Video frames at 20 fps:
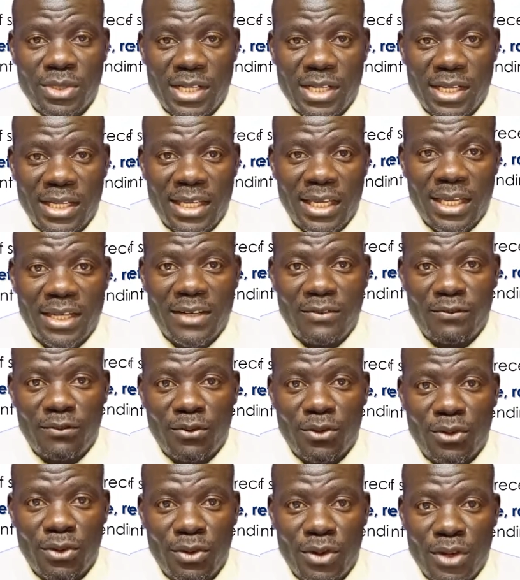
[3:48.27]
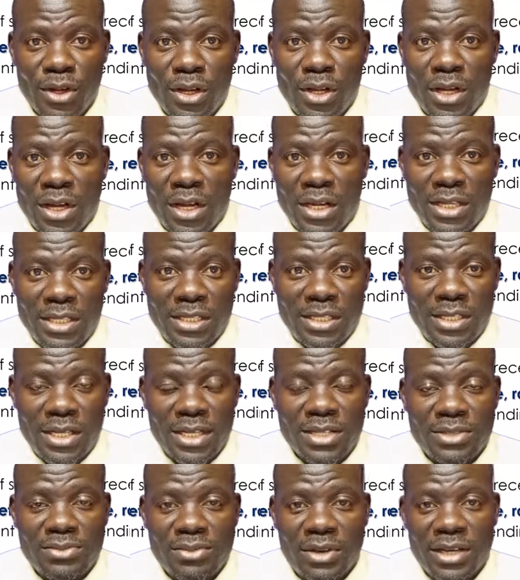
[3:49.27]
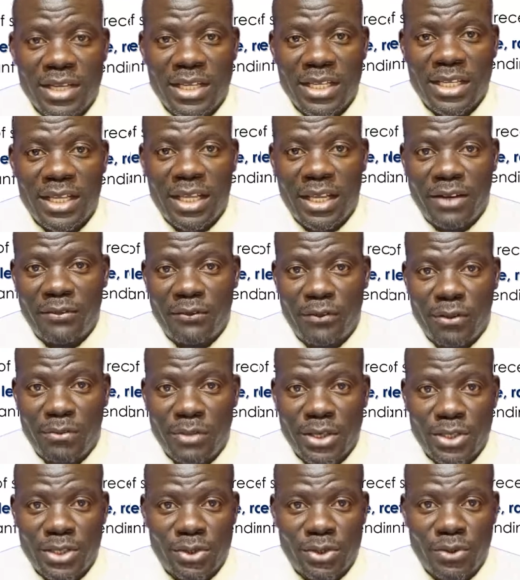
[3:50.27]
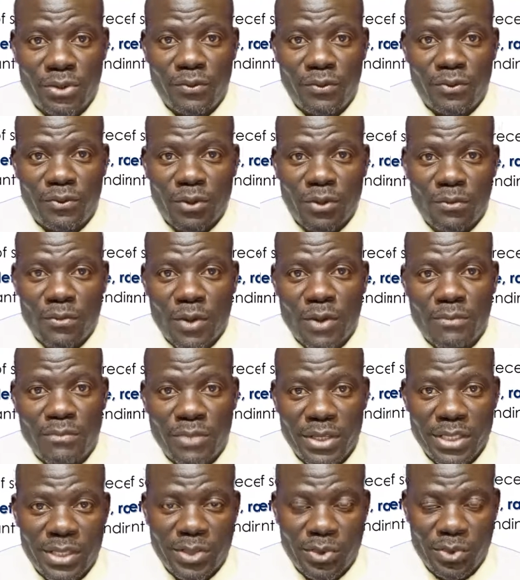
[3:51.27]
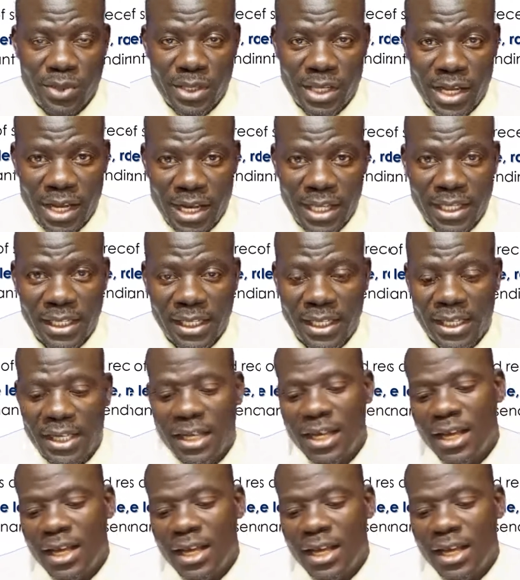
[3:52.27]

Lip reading: again for transferring information from one place to the other.